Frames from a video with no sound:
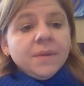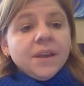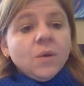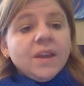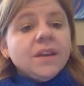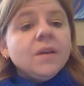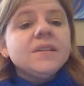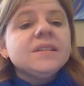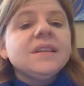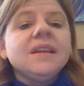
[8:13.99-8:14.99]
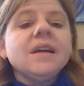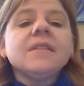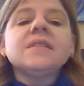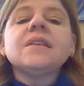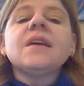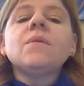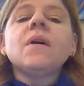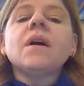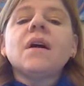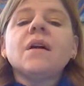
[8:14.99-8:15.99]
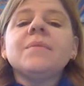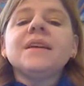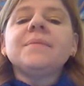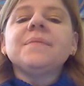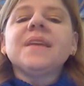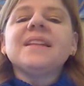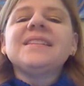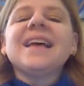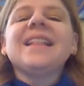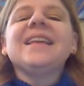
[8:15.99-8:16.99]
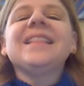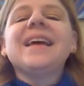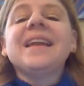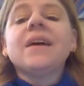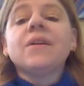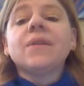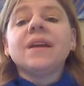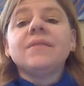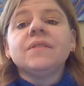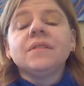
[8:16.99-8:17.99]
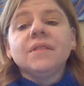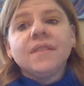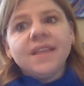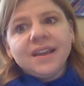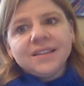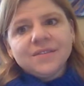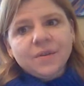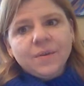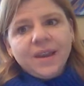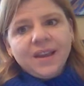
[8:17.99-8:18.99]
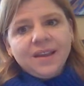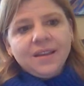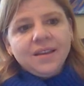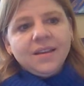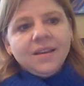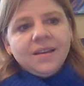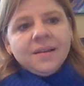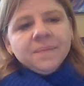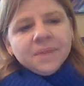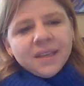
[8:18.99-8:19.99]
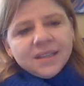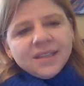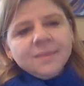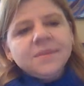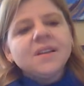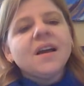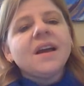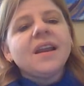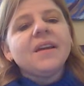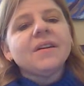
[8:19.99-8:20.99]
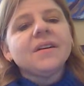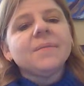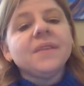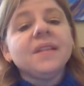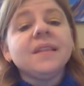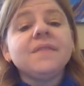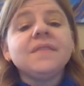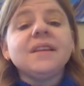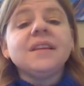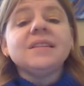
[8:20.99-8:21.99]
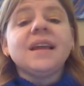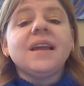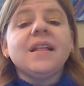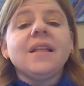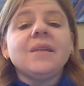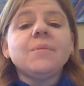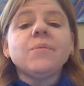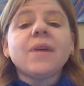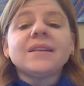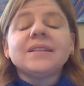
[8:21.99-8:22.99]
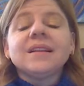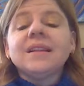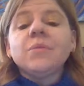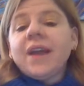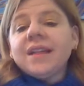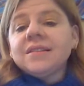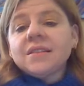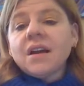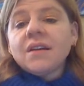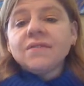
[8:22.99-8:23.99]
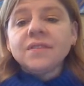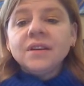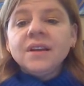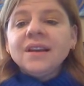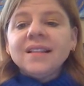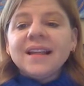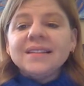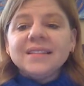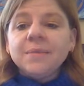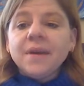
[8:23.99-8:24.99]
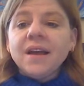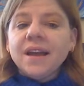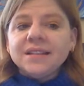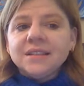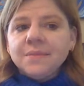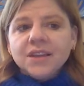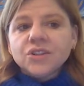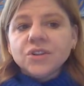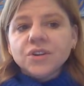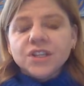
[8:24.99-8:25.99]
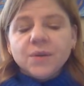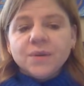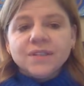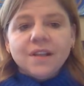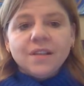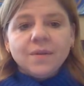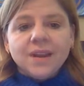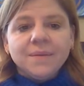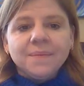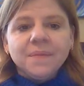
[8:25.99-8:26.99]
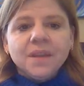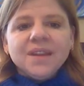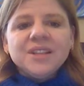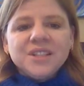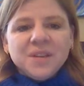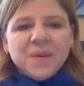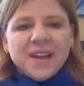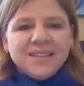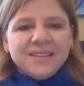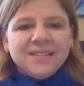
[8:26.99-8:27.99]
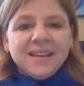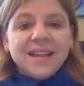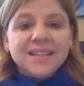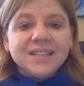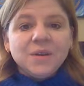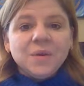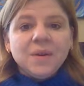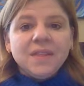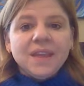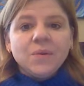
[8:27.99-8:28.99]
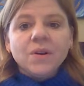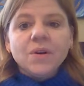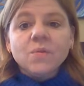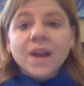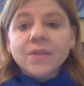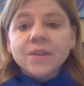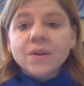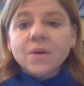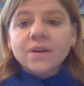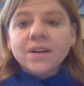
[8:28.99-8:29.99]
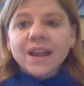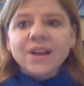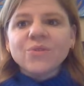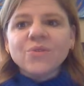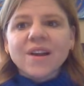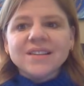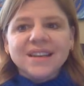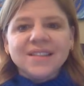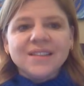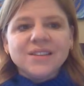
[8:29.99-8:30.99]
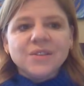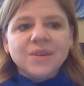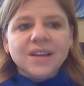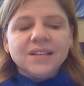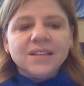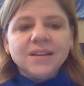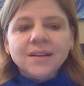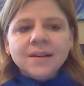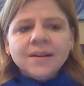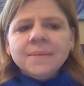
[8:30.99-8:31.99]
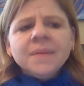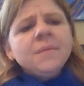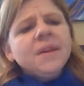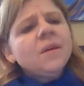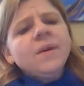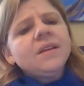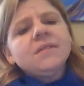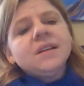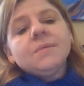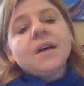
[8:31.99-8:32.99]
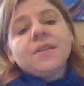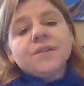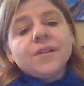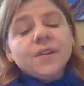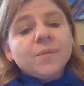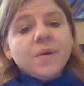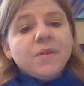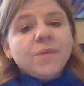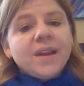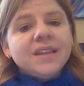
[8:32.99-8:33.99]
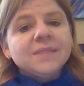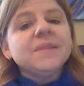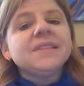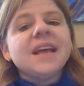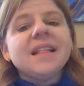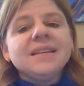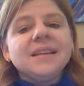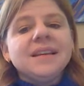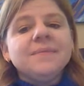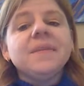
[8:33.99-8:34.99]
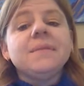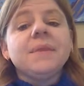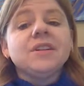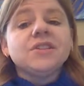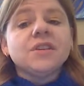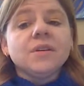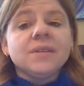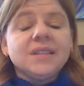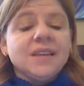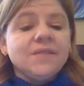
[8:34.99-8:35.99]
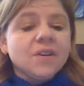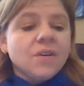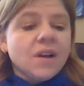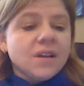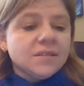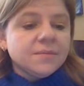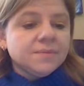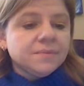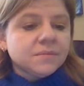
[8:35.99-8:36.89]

Pinguino was sitting on the sidewalk calmly, and Sally let out a grateful "thanks for waiting." He seemed to nod at her, then lifted his tail and practically pranced off, glancing behind to make sure she was following. She was, and soon they were around the corner and crossing the street. Pinguino didn't bother to look both ways, but Sally did, and made sure it was safe to cross.